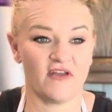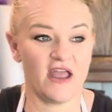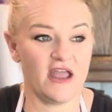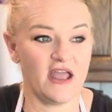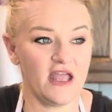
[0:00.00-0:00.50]

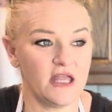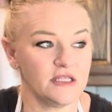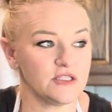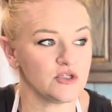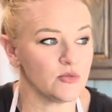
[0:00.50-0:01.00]

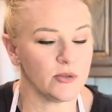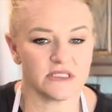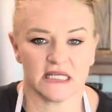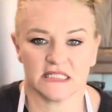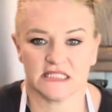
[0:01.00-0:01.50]
a super
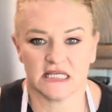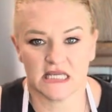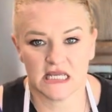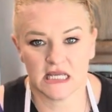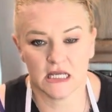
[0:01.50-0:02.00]

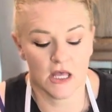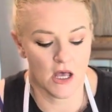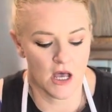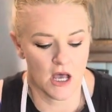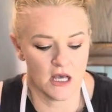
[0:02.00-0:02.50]
tasty
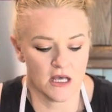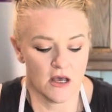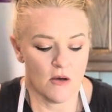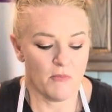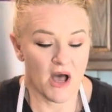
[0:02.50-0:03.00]

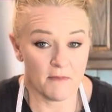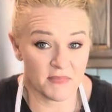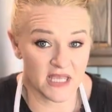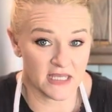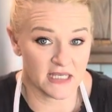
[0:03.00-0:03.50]

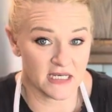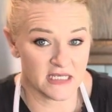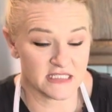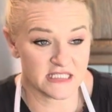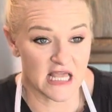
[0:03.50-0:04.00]

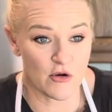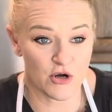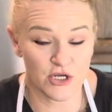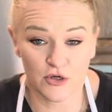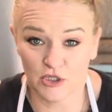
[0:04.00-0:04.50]
pumpkin
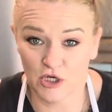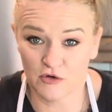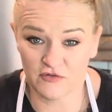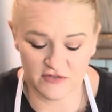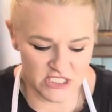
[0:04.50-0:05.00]
sourdough
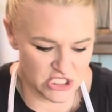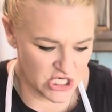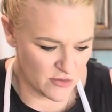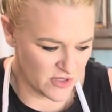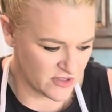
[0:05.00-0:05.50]
loaf to
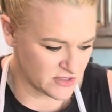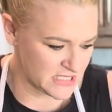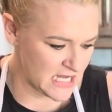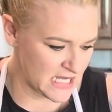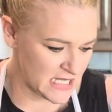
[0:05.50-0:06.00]
share with you
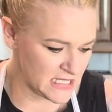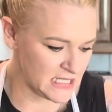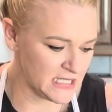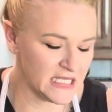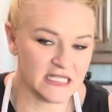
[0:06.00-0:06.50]
today.
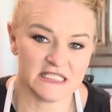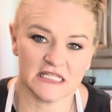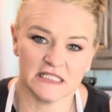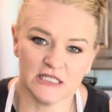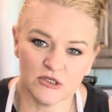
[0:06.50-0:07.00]
It's a
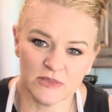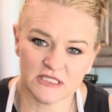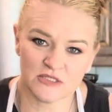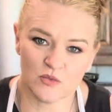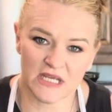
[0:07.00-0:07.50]
little bit
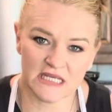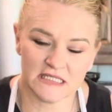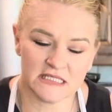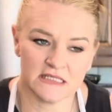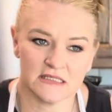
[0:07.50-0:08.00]

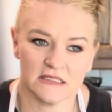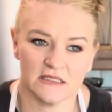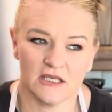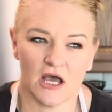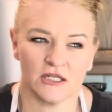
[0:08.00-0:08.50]
sweet,
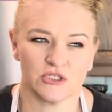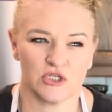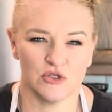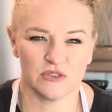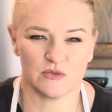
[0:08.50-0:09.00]
not
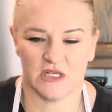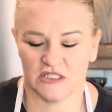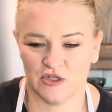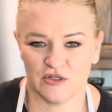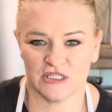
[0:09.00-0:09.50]
too sweet,
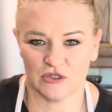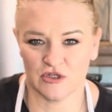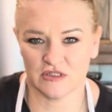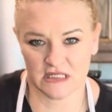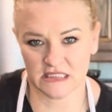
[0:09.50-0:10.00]
so you can still
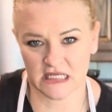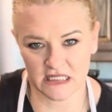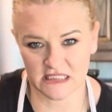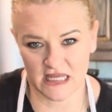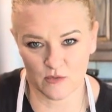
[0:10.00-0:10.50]
use it as like a
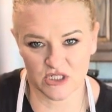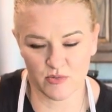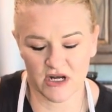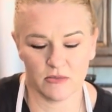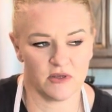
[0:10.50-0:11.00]
sandwich
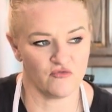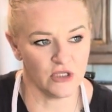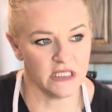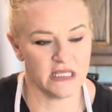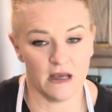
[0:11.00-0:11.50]
bread. It'd be
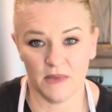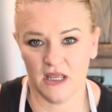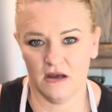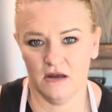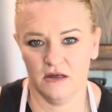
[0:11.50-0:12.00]
really yummy
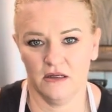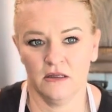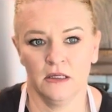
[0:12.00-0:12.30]
on